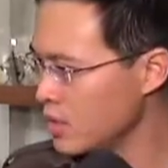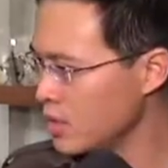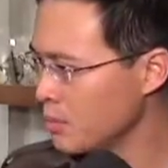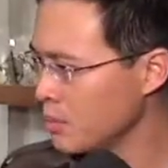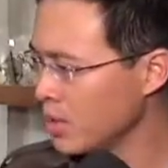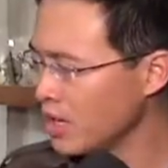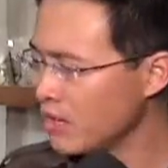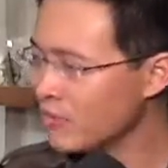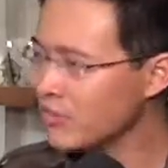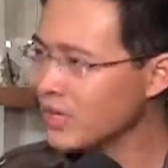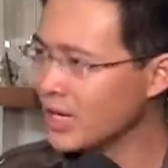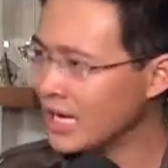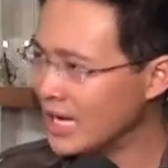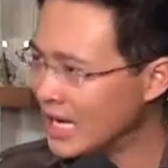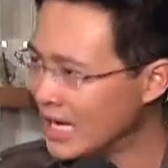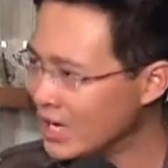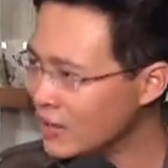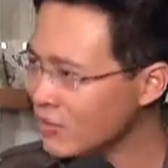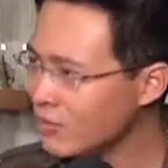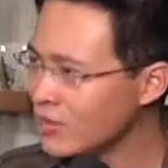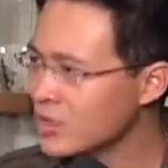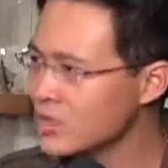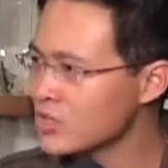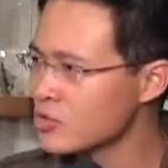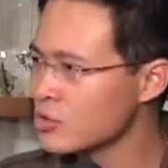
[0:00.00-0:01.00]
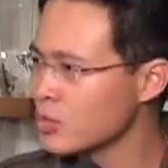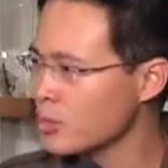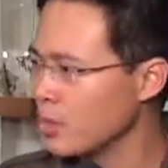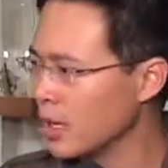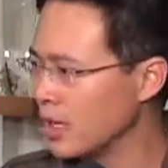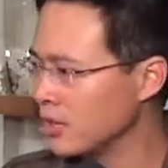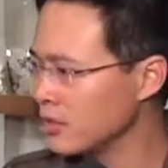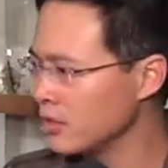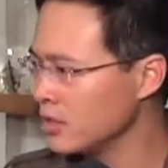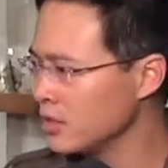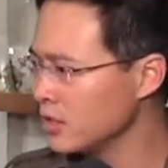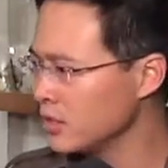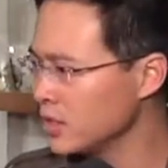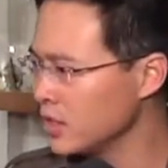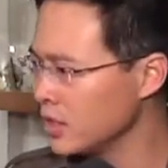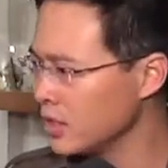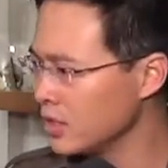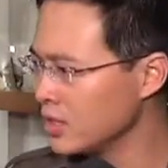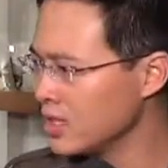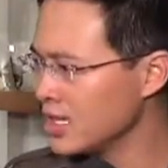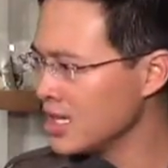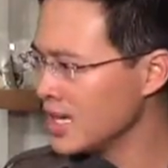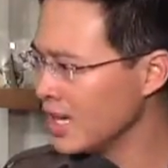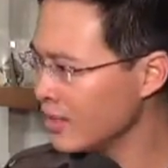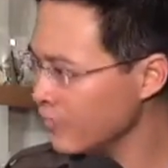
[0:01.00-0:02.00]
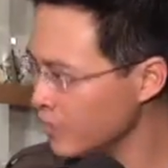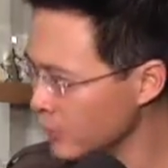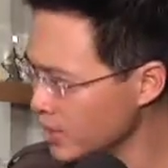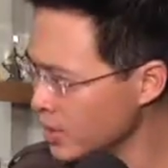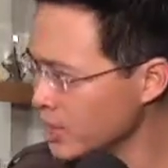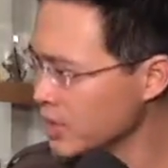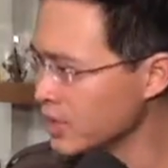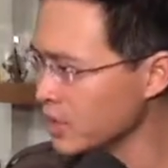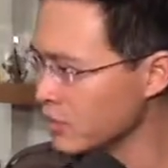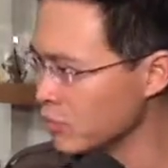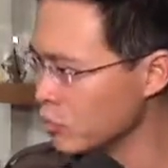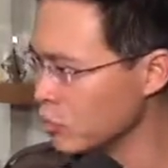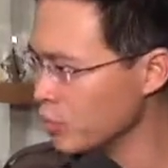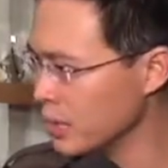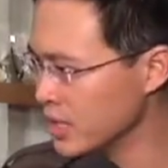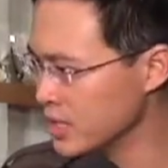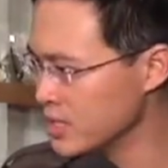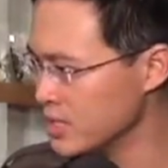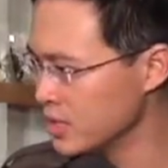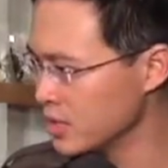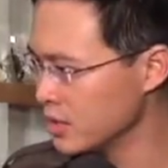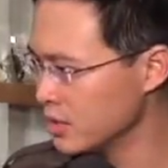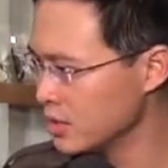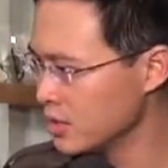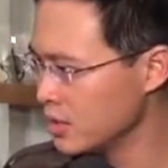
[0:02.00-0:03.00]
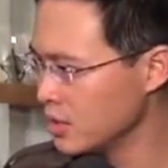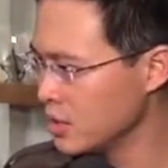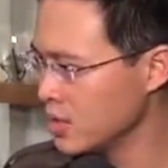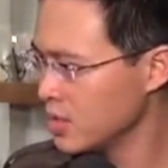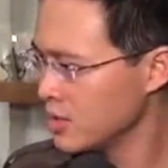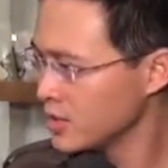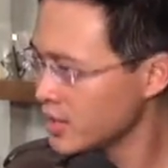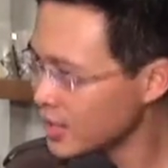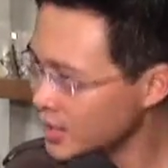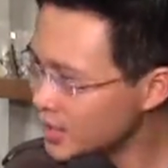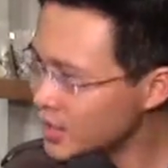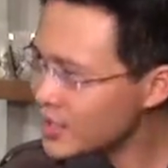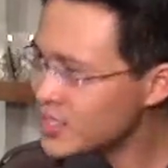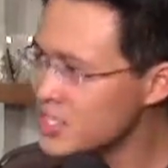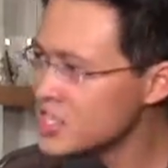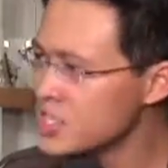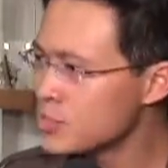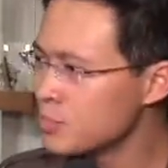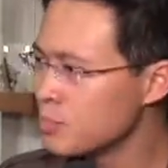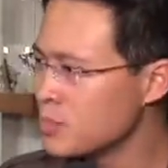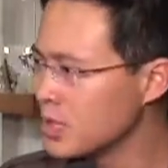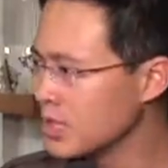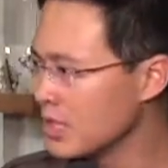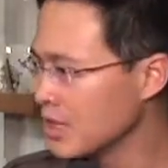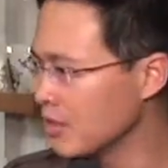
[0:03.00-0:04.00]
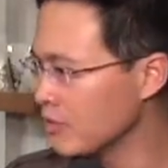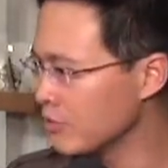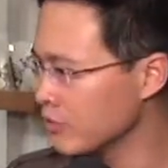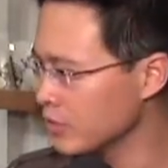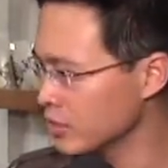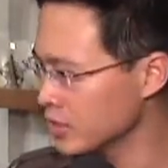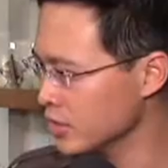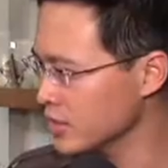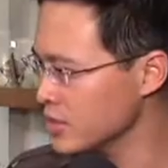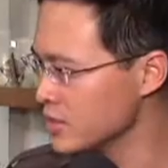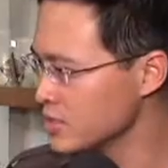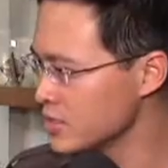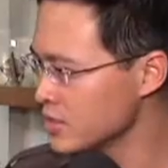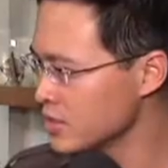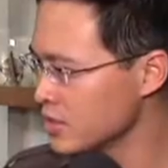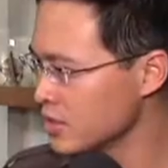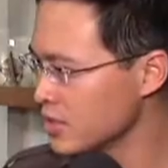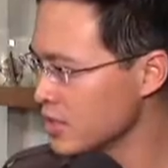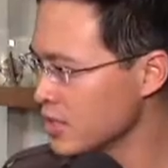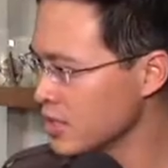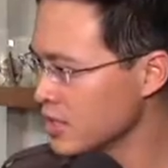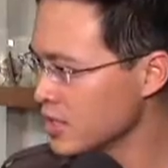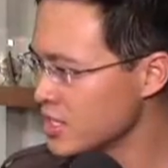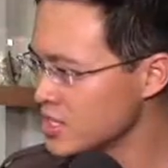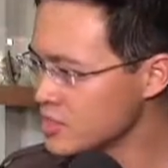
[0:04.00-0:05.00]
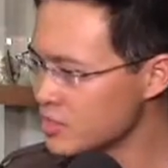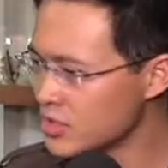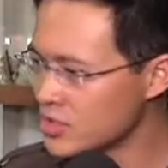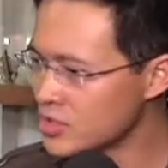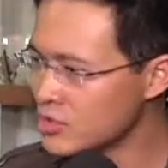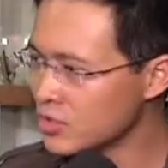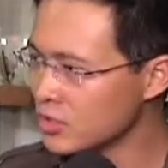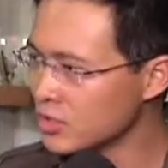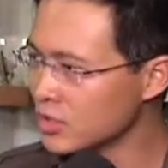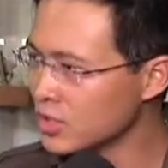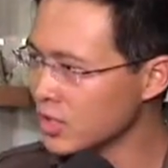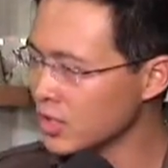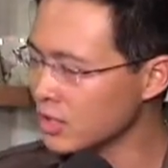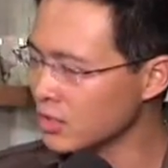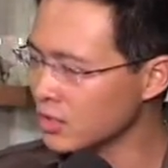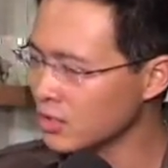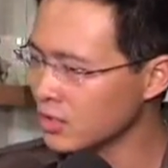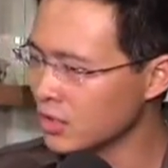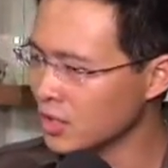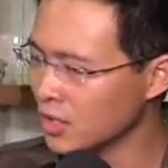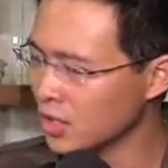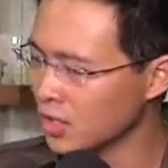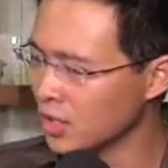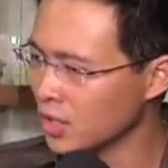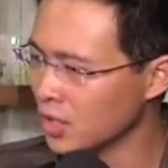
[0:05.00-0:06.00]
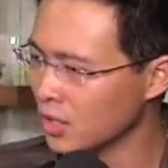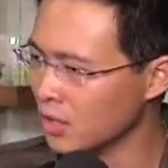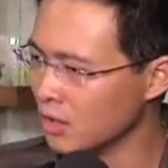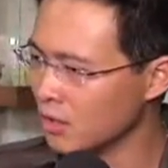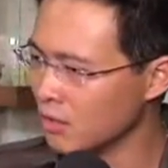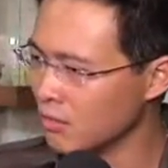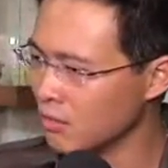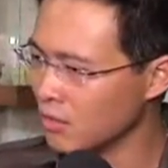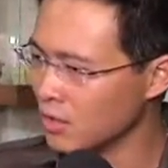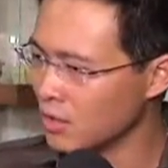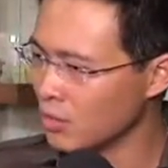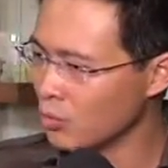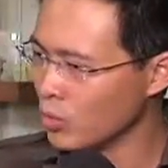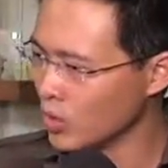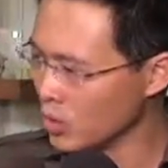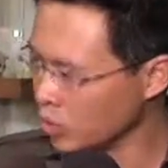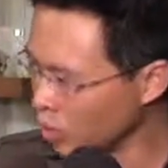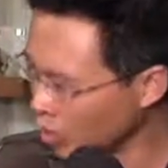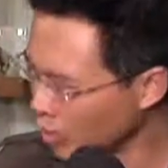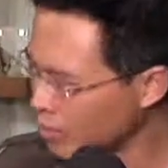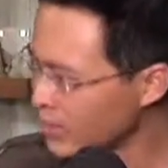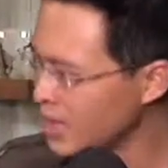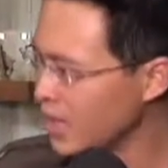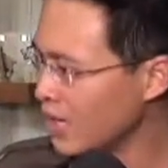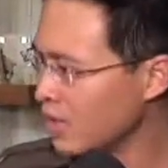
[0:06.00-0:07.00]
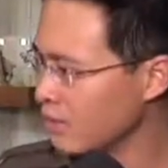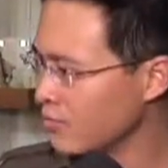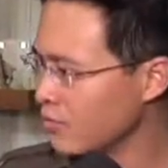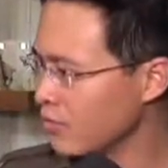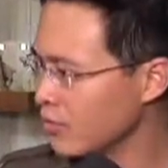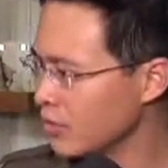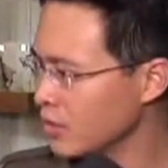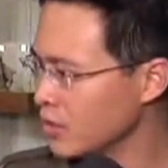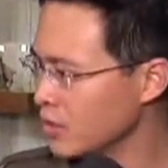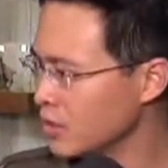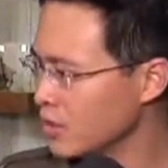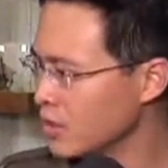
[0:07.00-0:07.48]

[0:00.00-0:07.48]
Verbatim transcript: But if there are areas where I think that the government can do better, then let's speak up for this. Let's make sure that uh, we lobby hard for it.